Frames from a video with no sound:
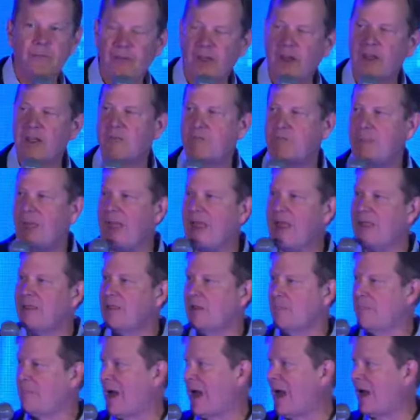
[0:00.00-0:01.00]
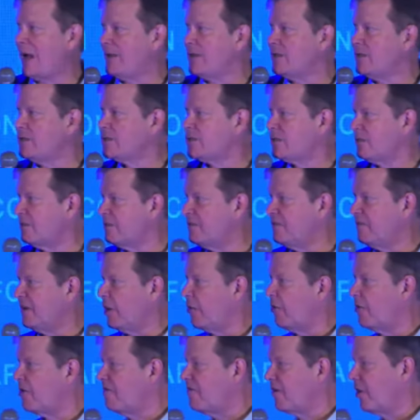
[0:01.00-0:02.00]
that have made the Bidens
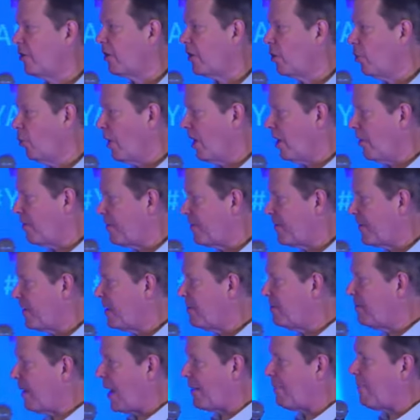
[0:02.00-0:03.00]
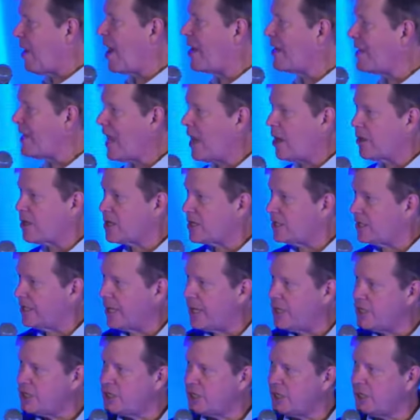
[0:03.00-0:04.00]
very, very wealthy. By my
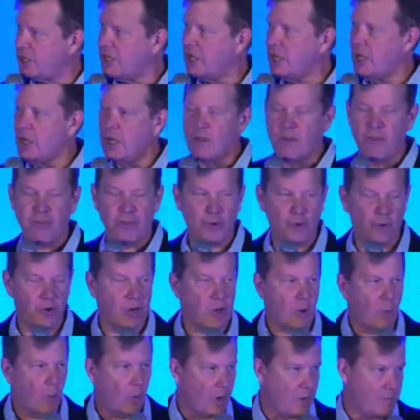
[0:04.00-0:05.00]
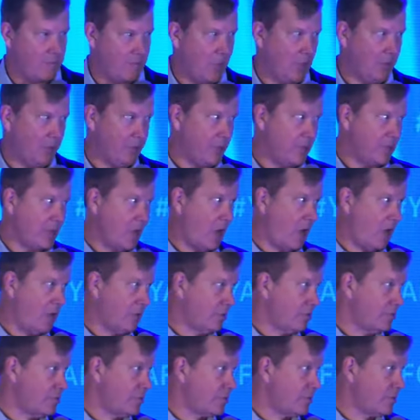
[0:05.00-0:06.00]
calculation, $31 million.
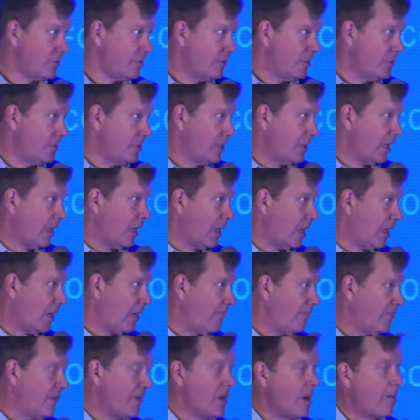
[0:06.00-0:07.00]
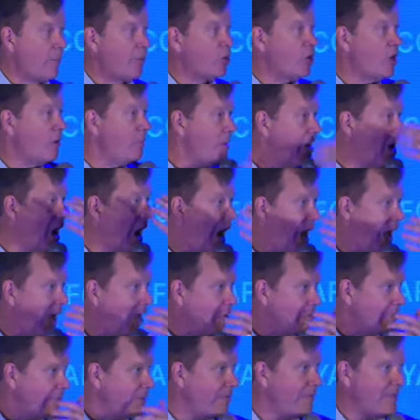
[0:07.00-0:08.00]
Uh, the number could be
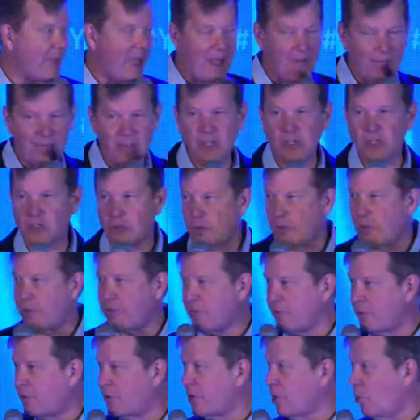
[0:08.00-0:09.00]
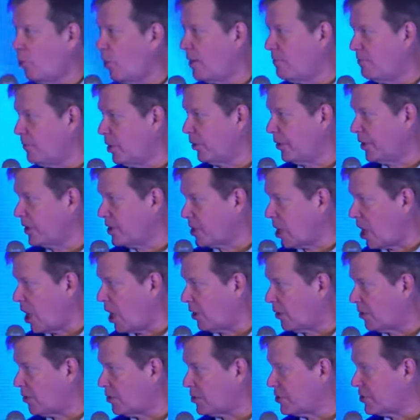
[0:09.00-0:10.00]
higher than that. These are the $31 million
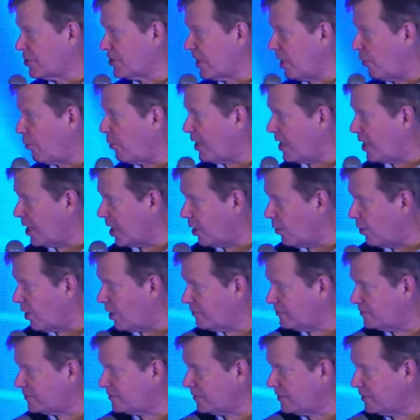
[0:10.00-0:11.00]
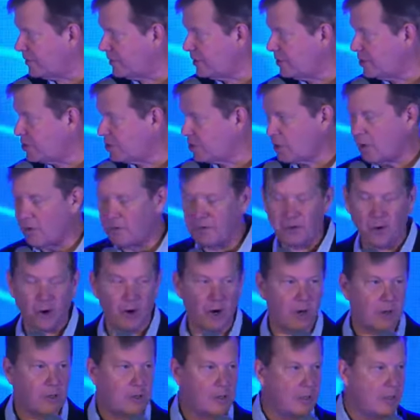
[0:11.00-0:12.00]
that we know of so
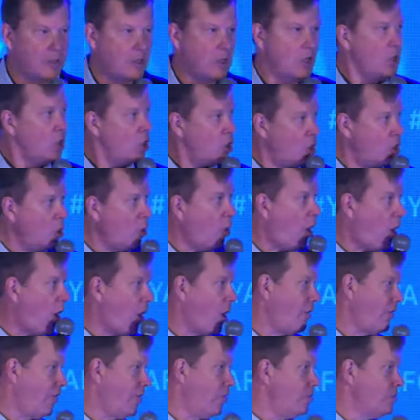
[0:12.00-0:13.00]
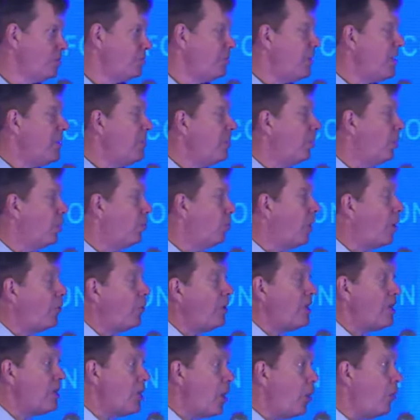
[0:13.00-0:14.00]
far. Who are those people? Well,
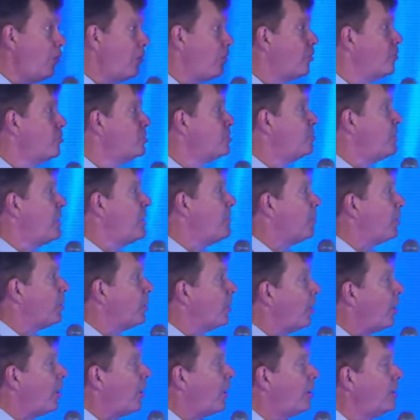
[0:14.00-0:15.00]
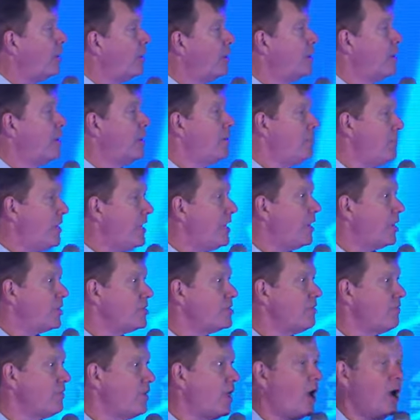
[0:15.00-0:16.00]
we know those people are
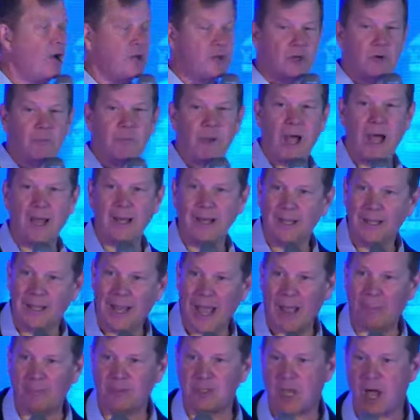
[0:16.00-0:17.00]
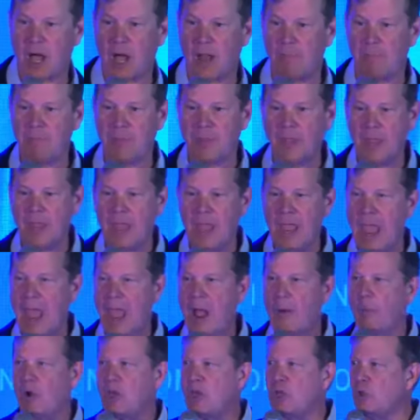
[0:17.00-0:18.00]
because of the Hunter Biden laptop.
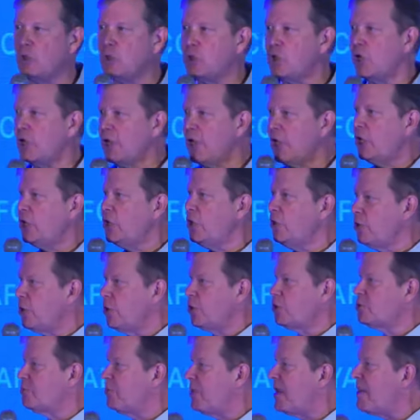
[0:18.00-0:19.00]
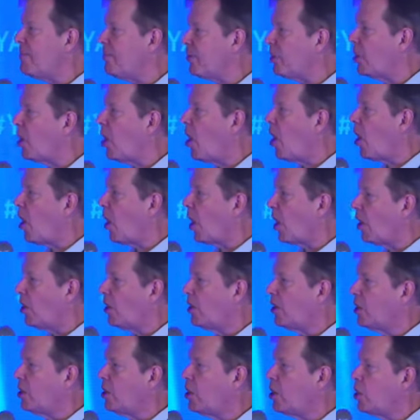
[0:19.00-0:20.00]
And when you look at who those people
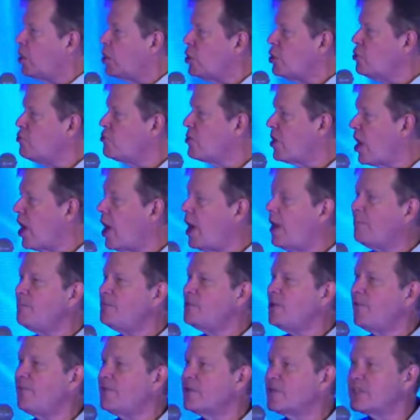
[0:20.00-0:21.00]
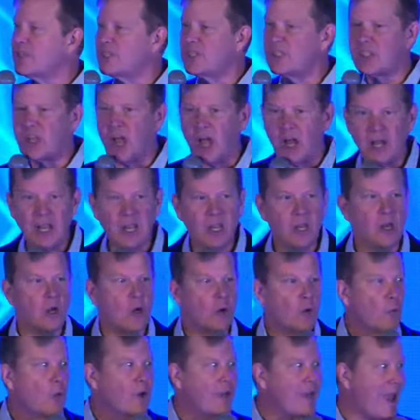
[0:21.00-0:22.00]
are, you come to the stunning
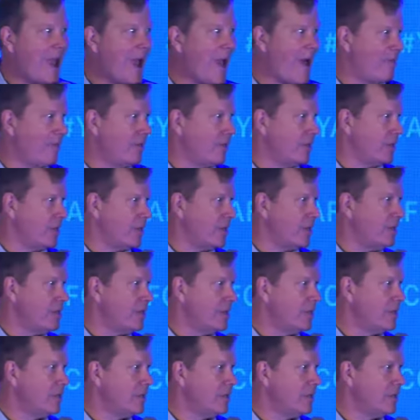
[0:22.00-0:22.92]
reality